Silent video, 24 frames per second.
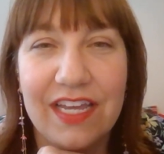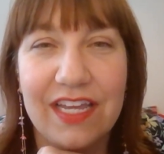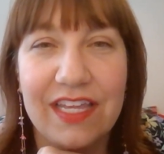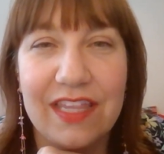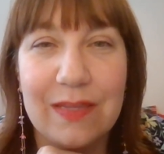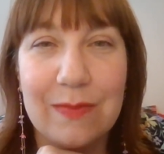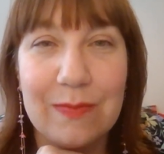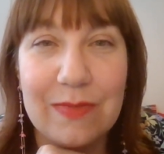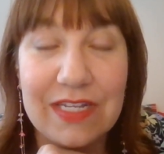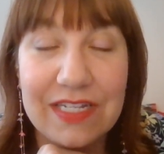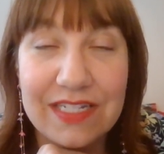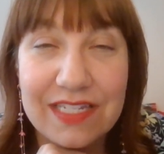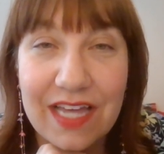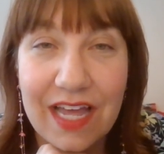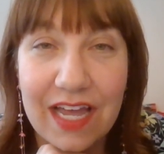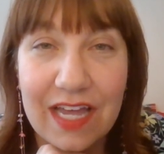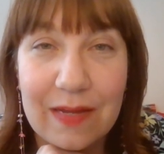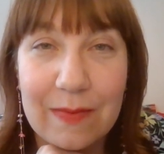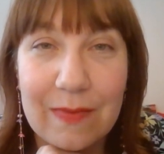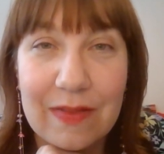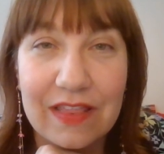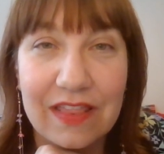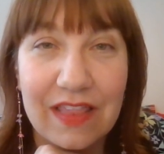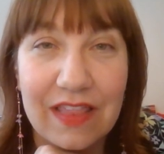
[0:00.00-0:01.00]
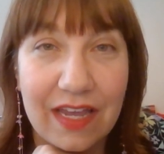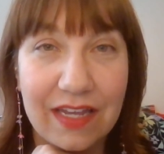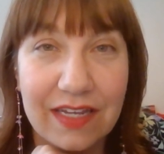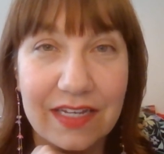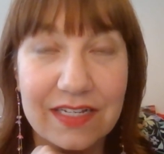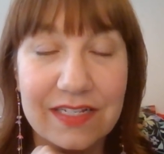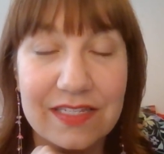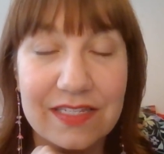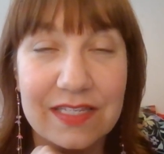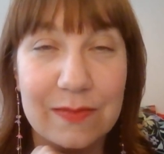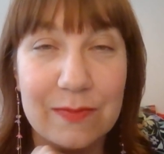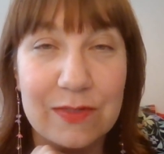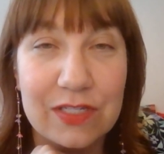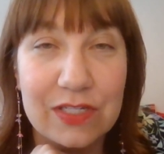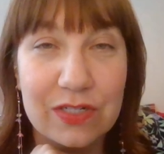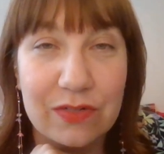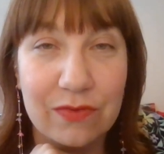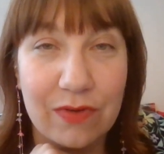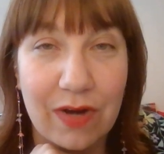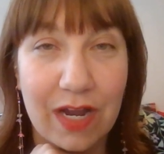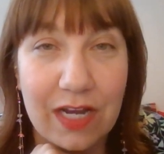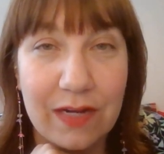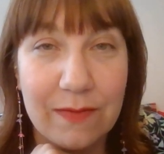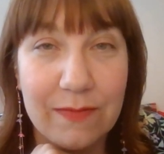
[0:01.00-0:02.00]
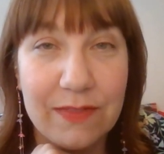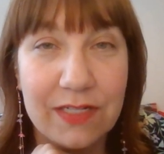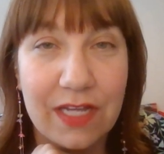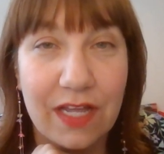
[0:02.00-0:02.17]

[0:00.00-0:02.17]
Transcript: In the meantime, like, subscribe,